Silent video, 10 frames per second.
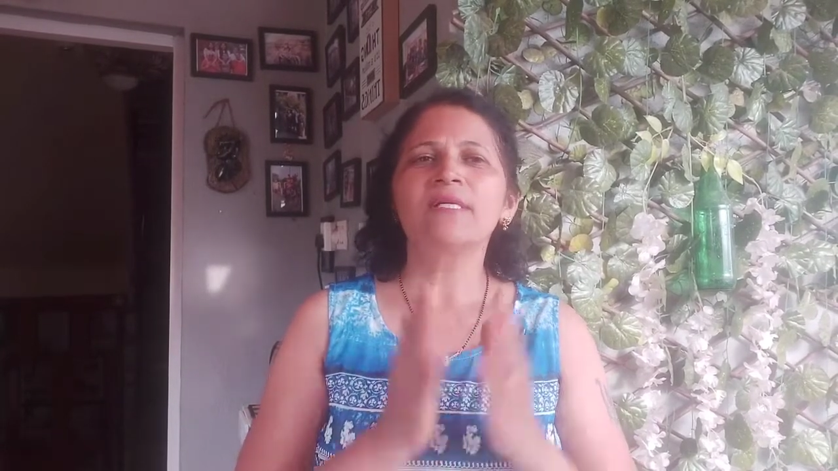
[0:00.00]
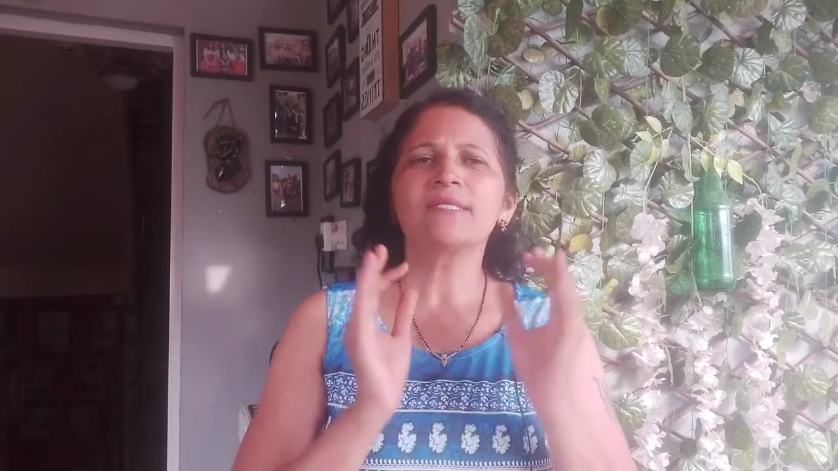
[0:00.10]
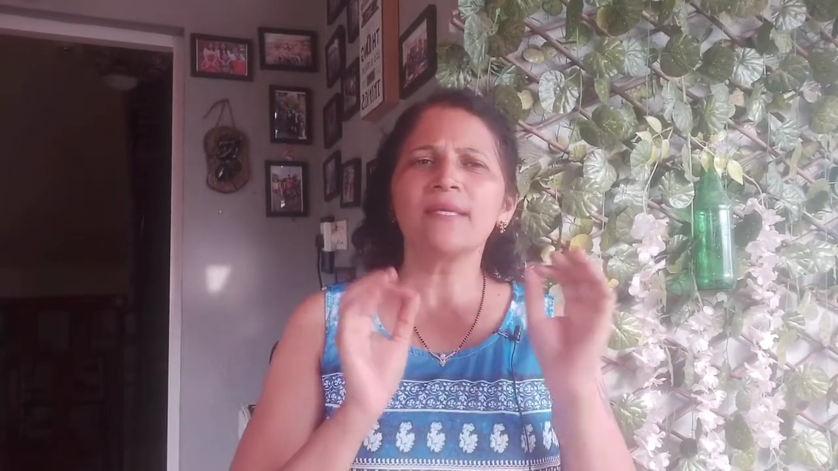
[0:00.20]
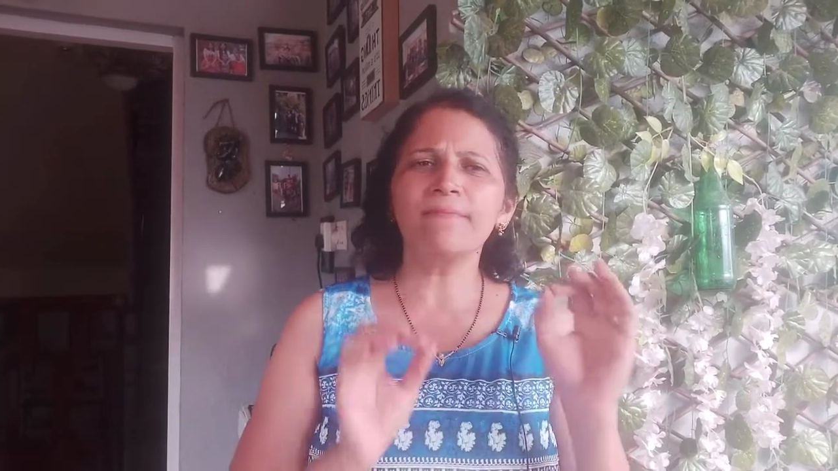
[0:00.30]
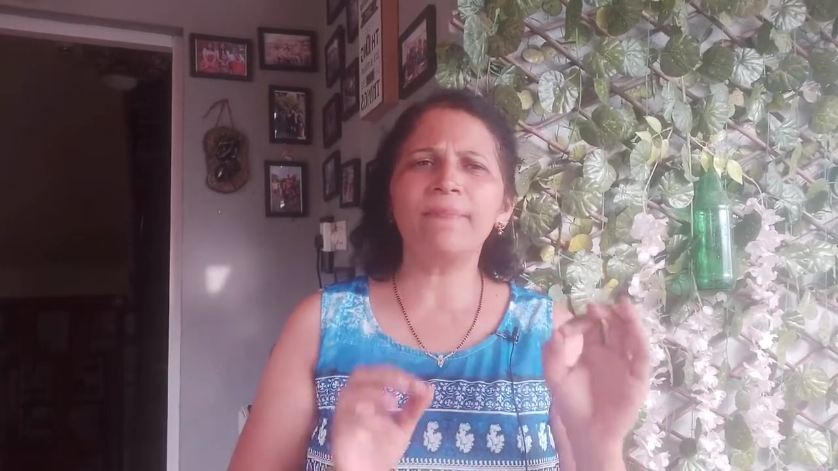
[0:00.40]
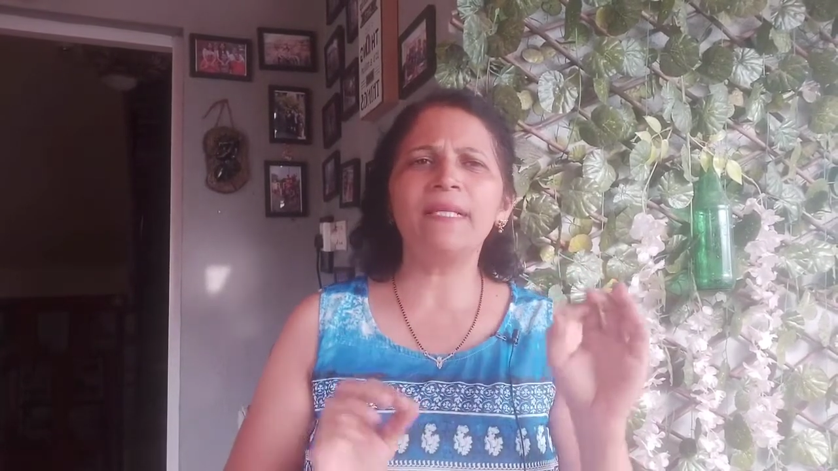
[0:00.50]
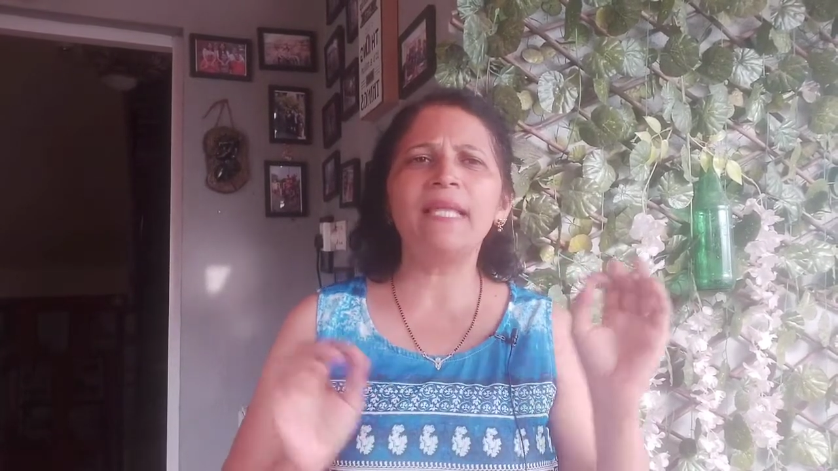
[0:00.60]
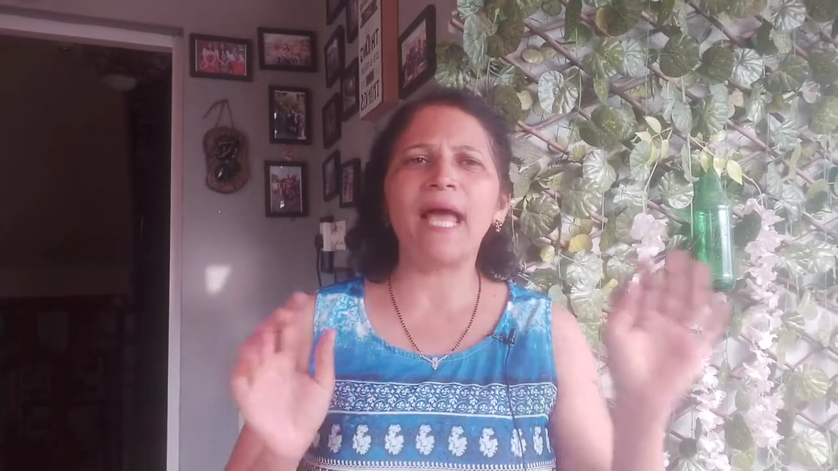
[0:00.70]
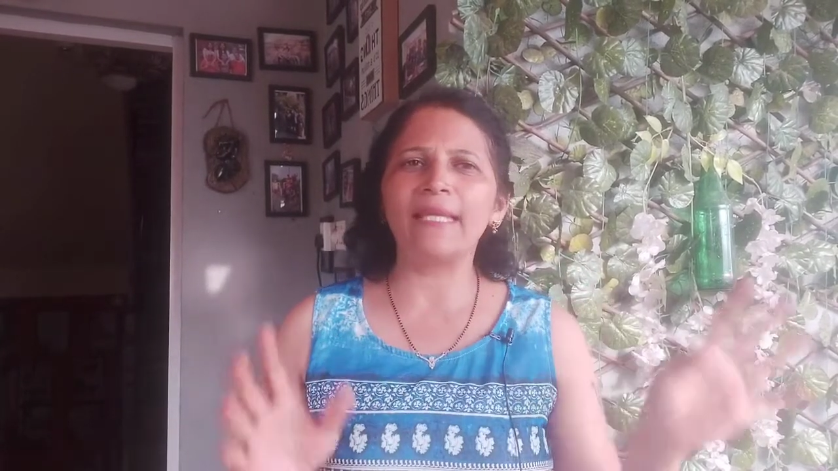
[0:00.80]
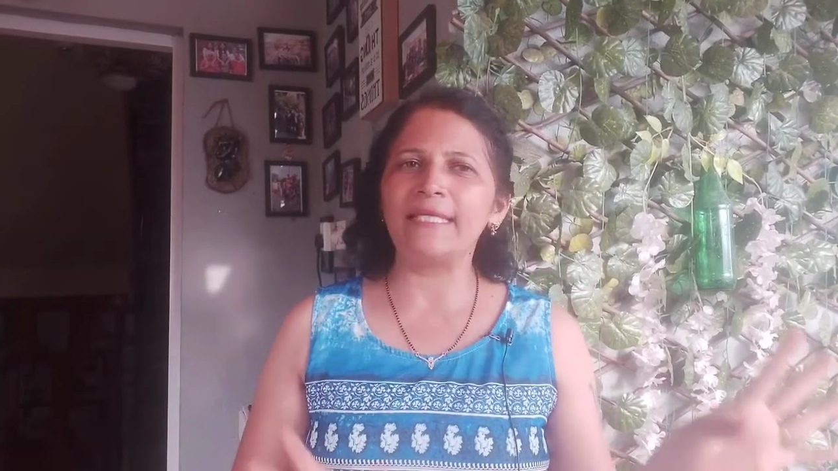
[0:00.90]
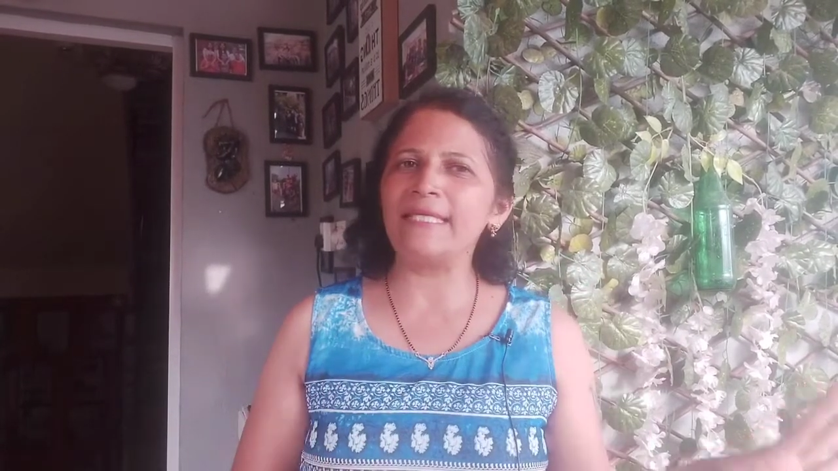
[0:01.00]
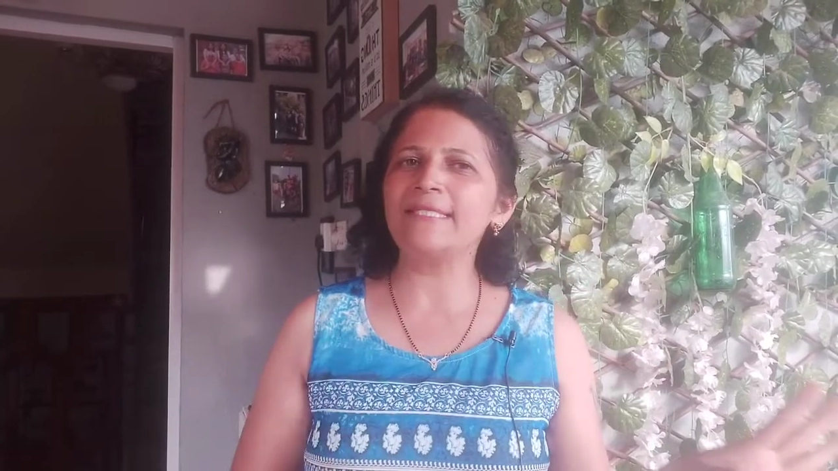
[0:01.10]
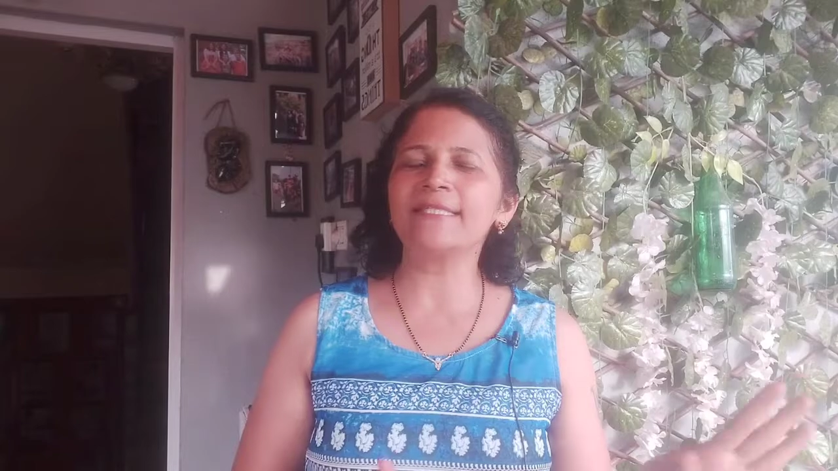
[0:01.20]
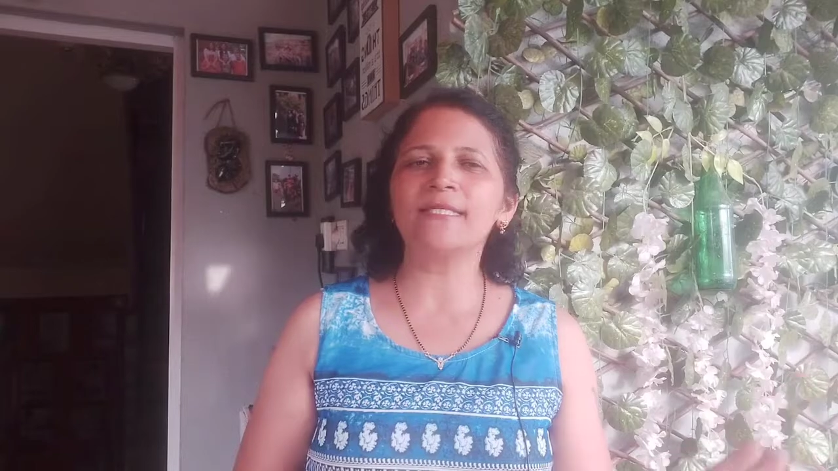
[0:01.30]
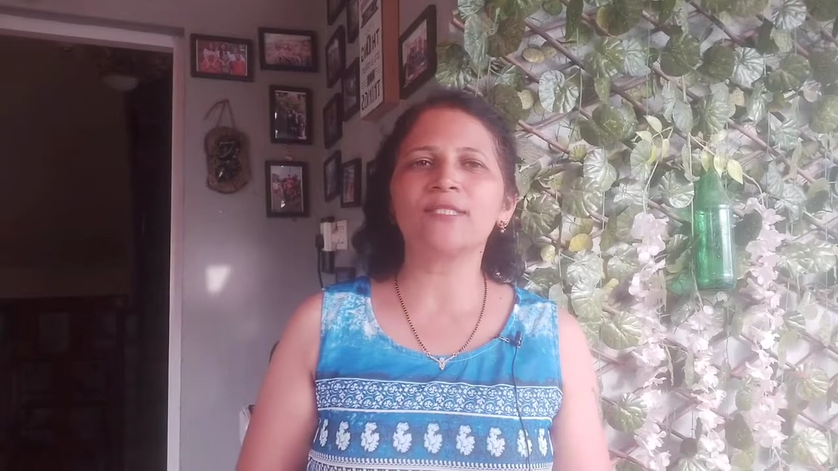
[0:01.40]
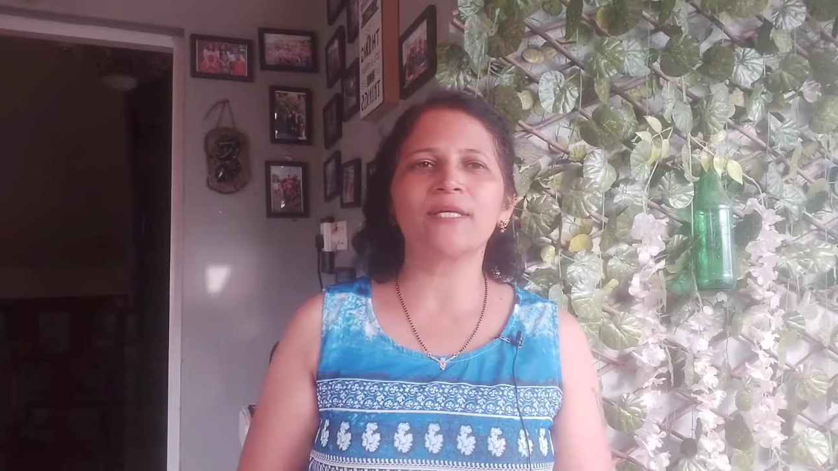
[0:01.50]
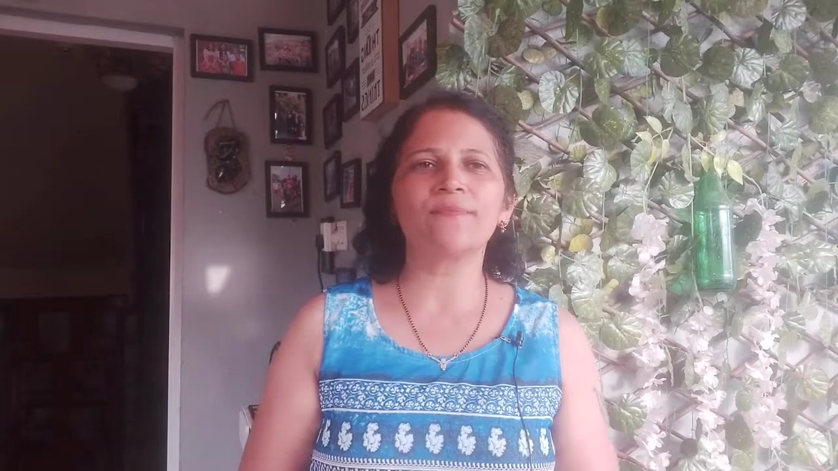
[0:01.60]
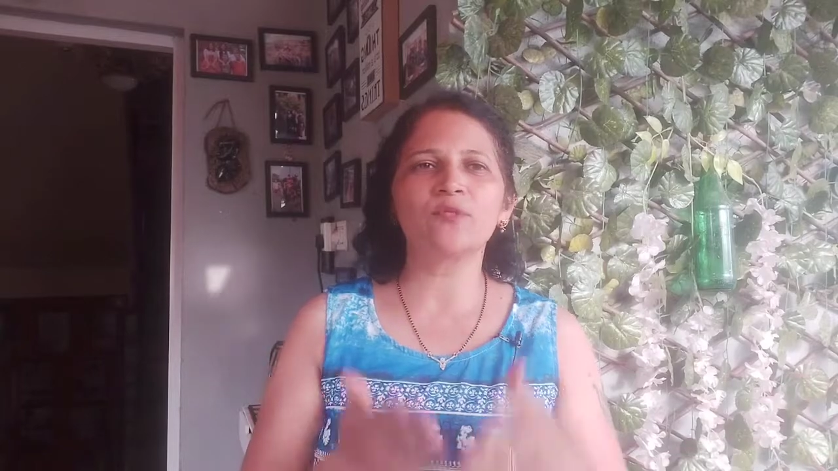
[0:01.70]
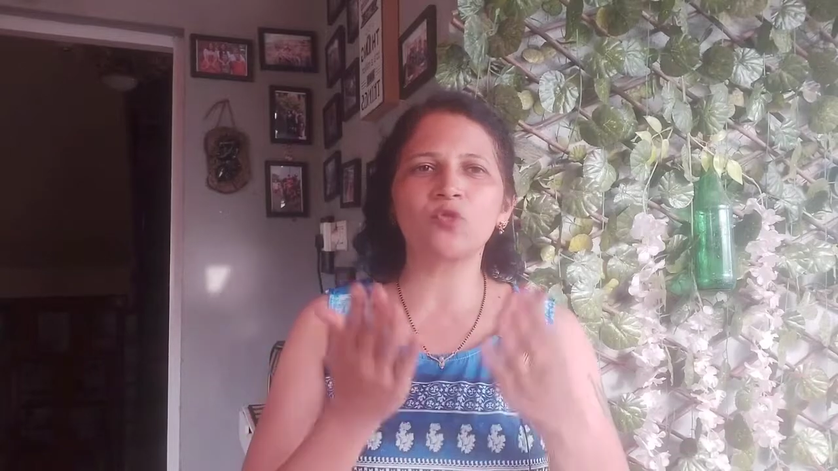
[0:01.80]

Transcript: simple and easy tips